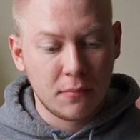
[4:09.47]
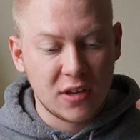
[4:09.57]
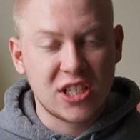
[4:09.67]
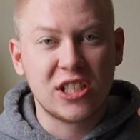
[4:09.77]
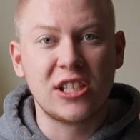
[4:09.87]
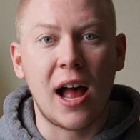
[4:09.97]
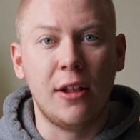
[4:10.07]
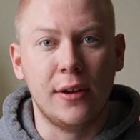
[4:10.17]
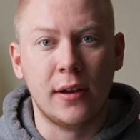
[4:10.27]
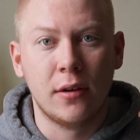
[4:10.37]

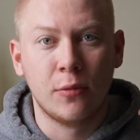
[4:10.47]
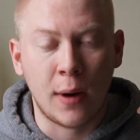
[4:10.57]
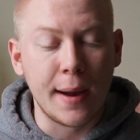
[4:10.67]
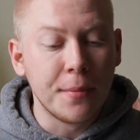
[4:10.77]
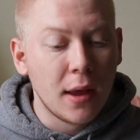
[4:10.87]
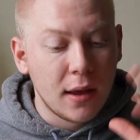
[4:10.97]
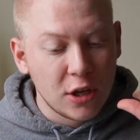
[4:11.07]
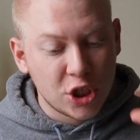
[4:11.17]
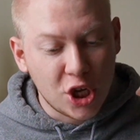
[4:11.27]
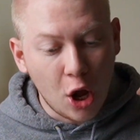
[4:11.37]
solid, right?
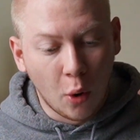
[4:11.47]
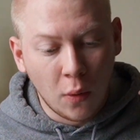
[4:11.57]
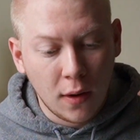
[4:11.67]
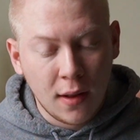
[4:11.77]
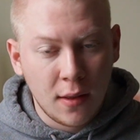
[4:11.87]
So,